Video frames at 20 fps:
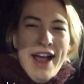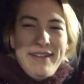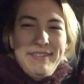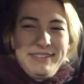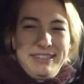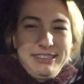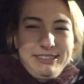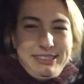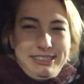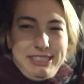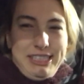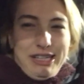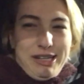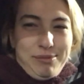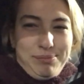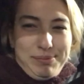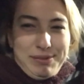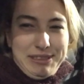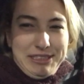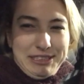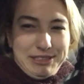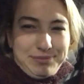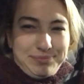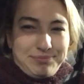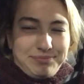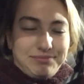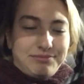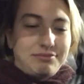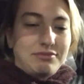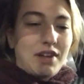I'm so sleepy.
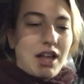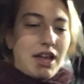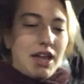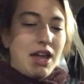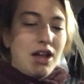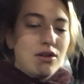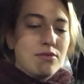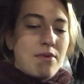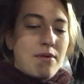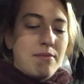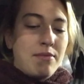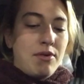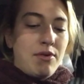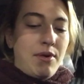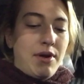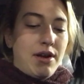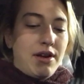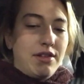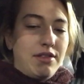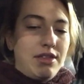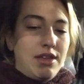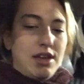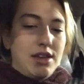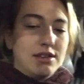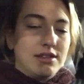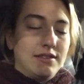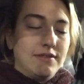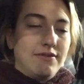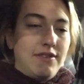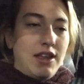I can't remember where
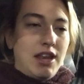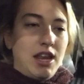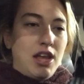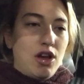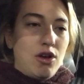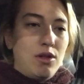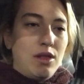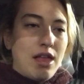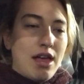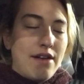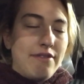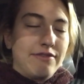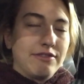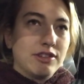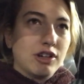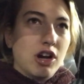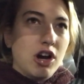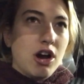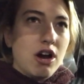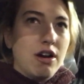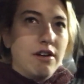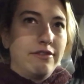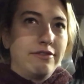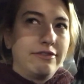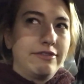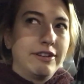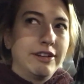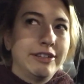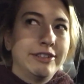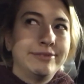this video left
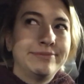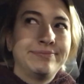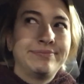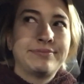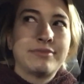off.